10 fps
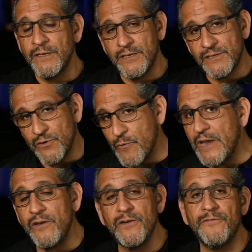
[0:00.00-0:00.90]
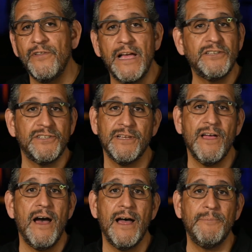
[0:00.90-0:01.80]
to surrender your flesh to
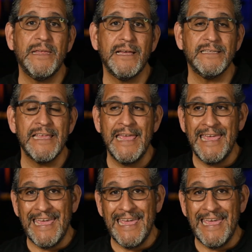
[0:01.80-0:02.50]
God, because